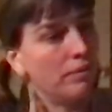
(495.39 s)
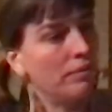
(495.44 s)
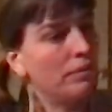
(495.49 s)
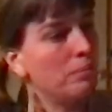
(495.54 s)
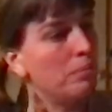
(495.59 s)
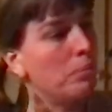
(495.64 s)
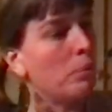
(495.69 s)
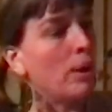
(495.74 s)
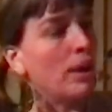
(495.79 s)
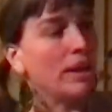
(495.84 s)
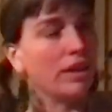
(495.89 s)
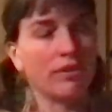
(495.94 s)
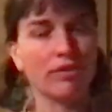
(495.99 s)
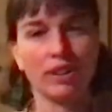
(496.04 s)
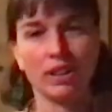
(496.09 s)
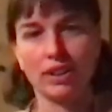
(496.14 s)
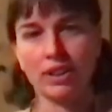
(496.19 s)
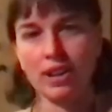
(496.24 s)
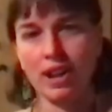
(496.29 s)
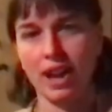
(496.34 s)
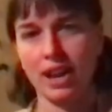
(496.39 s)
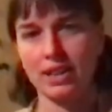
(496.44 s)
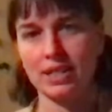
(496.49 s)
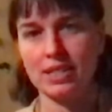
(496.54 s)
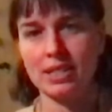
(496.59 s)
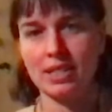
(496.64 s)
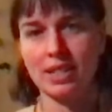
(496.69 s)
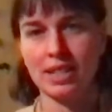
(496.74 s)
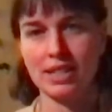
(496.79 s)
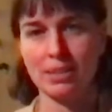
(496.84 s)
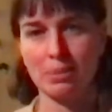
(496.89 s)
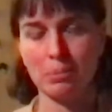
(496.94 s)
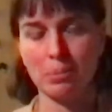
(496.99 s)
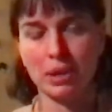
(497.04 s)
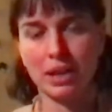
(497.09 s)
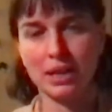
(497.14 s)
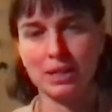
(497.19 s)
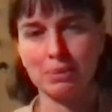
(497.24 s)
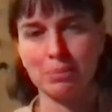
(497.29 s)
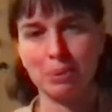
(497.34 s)
Pointer finger kind of stays in
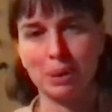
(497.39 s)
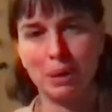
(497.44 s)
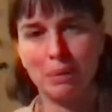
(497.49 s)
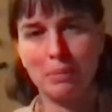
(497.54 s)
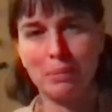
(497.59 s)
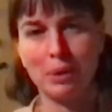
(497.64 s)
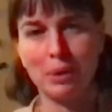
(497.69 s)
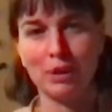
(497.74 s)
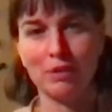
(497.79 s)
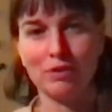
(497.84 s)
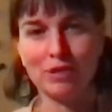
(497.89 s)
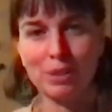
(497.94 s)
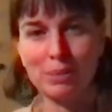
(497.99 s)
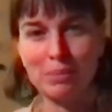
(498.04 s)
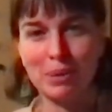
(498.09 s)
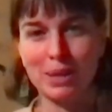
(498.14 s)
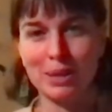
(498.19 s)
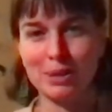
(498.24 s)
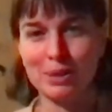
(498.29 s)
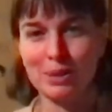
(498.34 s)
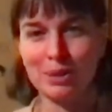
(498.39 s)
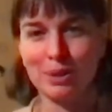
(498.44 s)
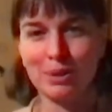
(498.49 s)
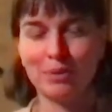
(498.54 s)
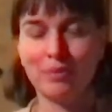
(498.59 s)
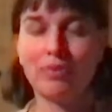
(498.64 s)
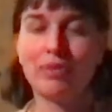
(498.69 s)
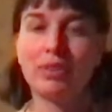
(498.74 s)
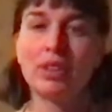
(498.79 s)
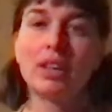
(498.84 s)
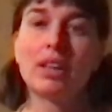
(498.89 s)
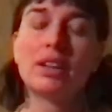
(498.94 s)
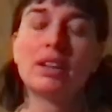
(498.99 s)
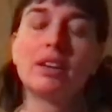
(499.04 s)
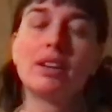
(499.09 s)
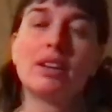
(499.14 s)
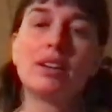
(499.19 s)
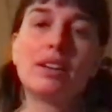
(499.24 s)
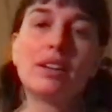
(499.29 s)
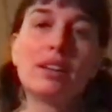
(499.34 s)
place, but it moves a bit too.
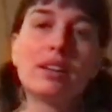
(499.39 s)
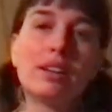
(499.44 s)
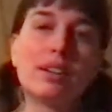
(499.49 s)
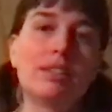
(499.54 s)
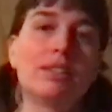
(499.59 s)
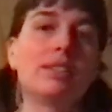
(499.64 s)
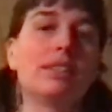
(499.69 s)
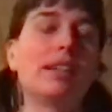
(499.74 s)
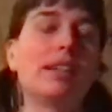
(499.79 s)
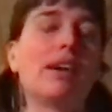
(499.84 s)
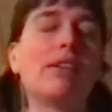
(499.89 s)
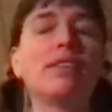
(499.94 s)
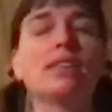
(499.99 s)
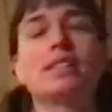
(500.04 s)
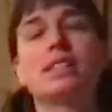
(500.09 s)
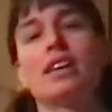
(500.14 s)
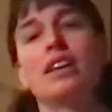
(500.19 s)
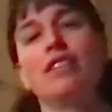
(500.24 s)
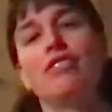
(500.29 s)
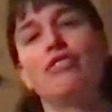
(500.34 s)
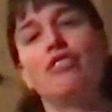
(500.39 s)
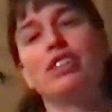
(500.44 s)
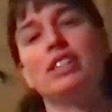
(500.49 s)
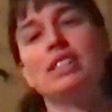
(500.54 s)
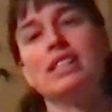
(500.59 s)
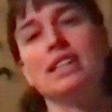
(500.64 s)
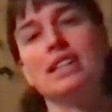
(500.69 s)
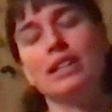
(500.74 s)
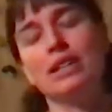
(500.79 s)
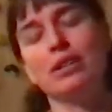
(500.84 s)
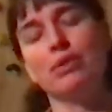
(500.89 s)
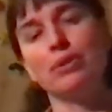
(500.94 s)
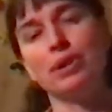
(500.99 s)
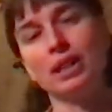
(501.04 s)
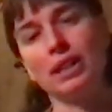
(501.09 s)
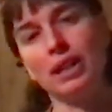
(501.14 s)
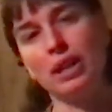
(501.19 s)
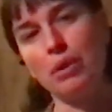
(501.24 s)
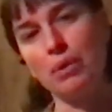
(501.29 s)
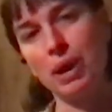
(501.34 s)
Now this can fatigue
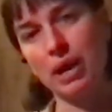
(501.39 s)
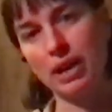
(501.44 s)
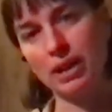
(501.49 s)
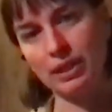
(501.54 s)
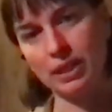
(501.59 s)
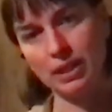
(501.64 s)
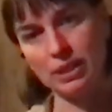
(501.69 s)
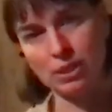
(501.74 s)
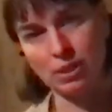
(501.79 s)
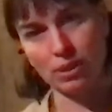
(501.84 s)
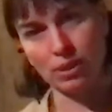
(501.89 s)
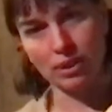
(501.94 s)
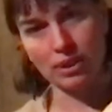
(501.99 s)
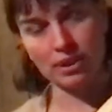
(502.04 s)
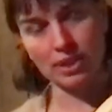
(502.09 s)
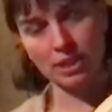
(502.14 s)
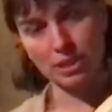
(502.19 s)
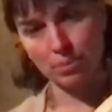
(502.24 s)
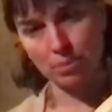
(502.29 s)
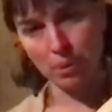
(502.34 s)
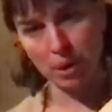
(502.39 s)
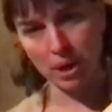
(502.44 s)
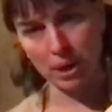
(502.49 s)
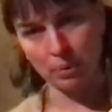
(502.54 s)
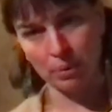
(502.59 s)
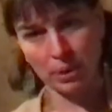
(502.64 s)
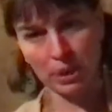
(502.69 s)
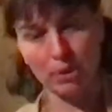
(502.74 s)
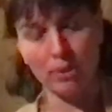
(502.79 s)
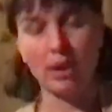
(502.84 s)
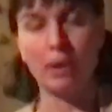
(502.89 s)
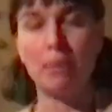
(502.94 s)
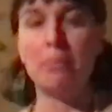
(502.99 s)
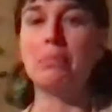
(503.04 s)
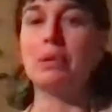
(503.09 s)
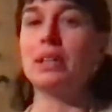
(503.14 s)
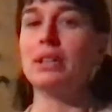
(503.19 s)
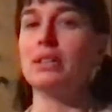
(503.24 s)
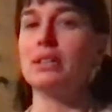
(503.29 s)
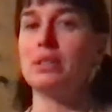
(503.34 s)
really quickly, so this is one where you can
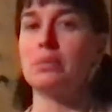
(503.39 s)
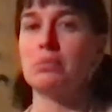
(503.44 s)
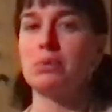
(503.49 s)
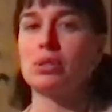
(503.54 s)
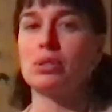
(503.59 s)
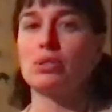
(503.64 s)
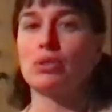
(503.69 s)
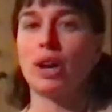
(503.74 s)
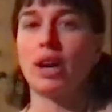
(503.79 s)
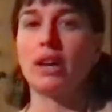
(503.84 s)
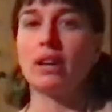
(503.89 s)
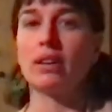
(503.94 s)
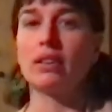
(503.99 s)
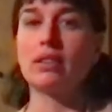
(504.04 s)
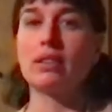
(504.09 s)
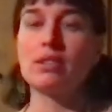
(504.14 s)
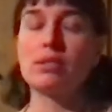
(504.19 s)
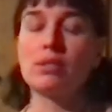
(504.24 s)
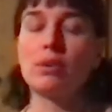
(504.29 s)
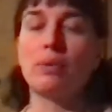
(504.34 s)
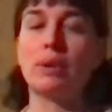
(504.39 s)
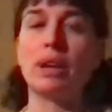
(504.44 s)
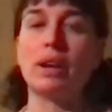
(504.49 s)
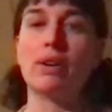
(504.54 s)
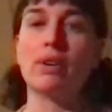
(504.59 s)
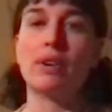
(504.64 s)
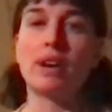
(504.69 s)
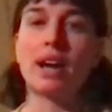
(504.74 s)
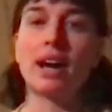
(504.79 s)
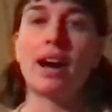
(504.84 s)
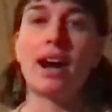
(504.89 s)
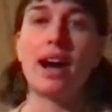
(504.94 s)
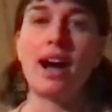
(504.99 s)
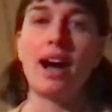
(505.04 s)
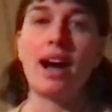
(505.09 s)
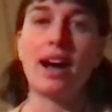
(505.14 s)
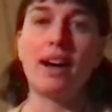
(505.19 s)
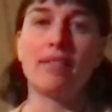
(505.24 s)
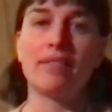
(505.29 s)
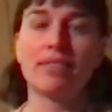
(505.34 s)
build some strength. So we go
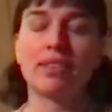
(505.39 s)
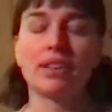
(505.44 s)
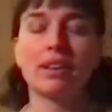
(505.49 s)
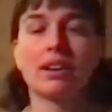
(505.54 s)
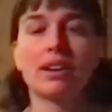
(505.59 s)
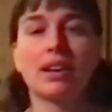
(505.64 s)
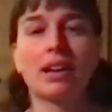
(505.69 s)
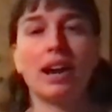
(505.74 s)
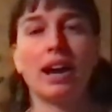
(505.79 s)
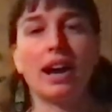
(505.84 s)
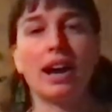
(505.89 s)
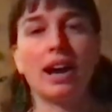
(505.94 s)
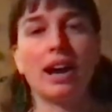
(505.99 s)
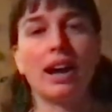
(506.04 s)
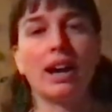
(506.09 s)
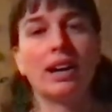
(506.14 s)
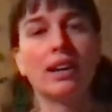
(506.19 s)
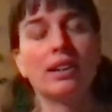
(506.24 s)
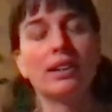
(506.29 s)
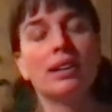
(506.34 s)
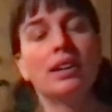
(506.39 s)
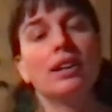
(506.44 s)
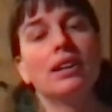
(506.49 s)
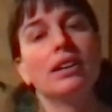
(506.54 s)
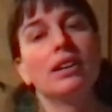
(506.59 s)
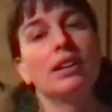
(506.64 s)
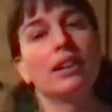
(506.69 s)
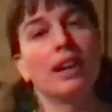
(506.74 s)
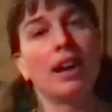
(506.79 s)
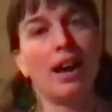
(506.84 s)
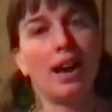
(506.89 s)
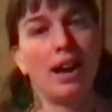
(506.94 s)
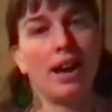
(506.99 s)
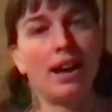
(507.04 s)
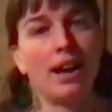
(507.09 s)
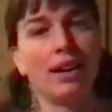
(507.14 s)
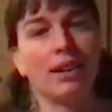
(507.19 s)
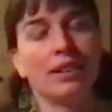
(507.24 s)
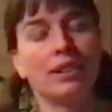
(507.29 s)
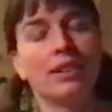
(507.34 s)
ka, ka, ka,
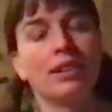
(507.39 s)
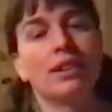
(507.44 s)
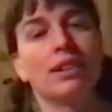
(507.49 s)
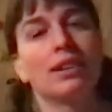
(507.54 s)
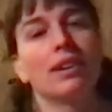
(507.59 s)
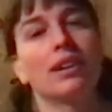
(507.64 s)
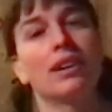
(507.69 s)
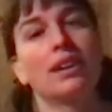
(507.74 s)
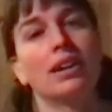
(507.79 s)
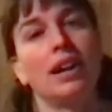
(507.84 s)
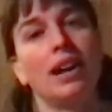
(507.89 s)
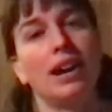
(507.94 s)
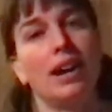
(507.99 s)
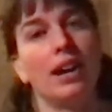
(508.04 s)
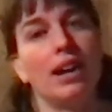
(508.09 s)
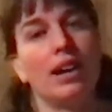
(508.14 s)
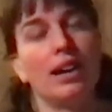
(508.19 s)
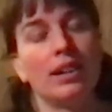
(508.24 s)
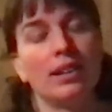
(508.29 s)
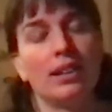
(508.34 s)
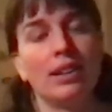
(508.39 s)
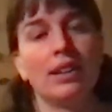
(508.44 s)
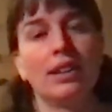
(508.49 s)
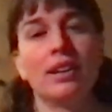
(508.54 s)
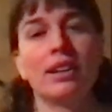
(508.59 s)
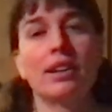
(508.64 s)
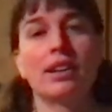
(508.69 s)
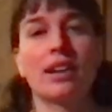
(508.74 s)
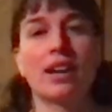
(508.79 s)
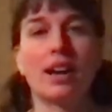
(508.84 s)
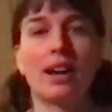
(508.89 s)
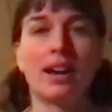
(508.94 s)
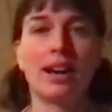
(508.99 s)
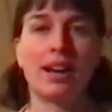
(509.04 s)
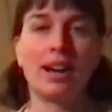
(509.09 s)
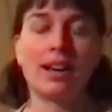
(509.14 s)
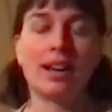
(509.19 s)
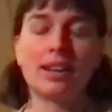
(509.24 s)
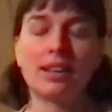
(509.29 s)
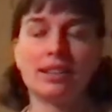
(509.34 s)
ka,
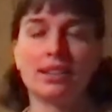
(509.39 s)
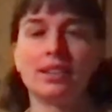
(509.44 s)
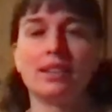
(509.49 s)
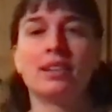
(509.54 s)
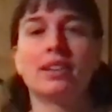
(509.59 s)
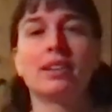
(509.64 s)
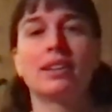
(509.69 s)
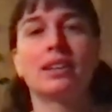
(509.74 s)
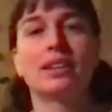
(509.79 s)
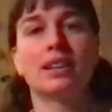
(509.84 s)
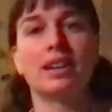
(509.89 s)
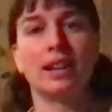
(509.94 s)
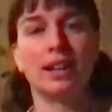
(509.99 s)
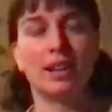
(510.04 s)
ka, ka,